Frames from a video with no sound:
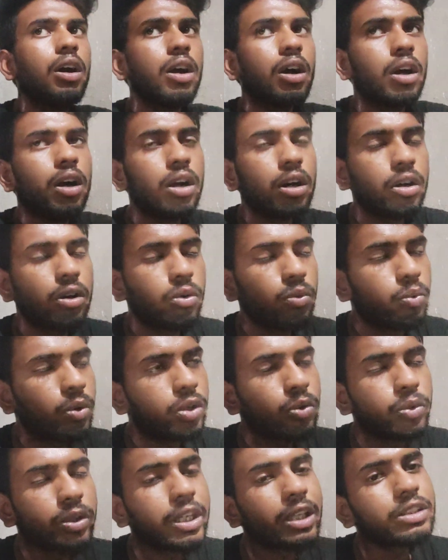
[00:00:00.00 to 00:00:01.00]

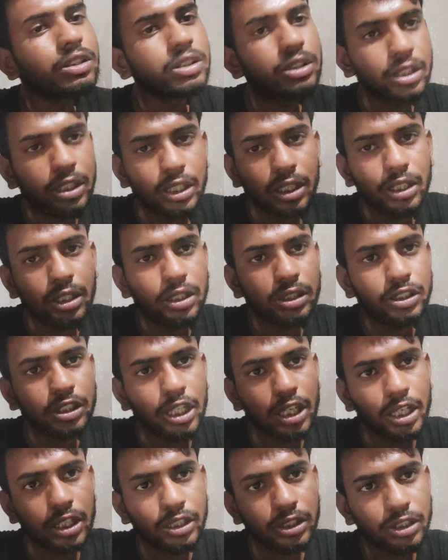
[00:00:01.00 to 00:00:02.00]
what we can see,
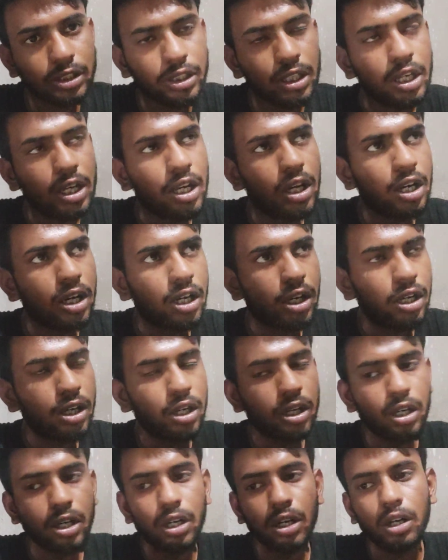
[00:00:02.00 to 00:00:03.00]
just
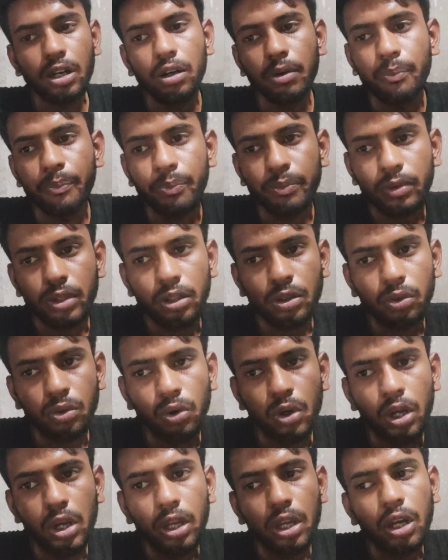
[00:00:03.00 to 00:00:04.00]

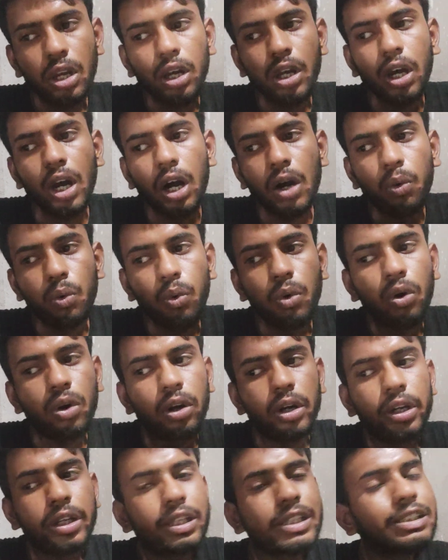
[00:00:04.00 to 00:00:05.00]
a
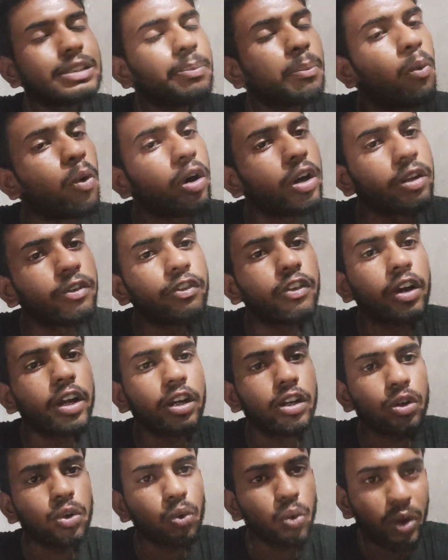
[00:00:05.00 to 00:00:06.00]
word is modified
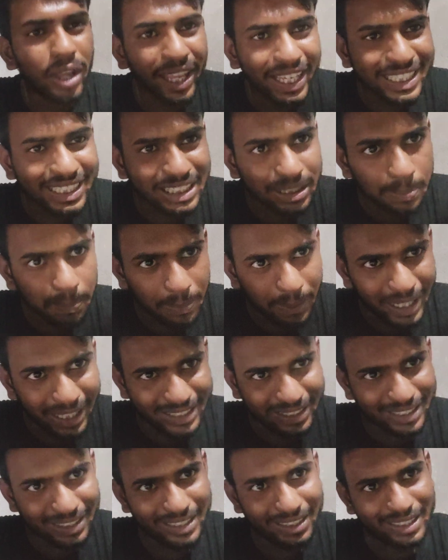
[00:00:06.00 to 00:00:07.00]
to
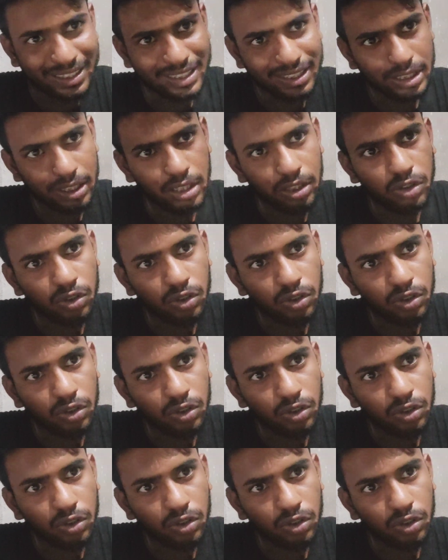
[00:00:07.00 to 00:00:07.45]
express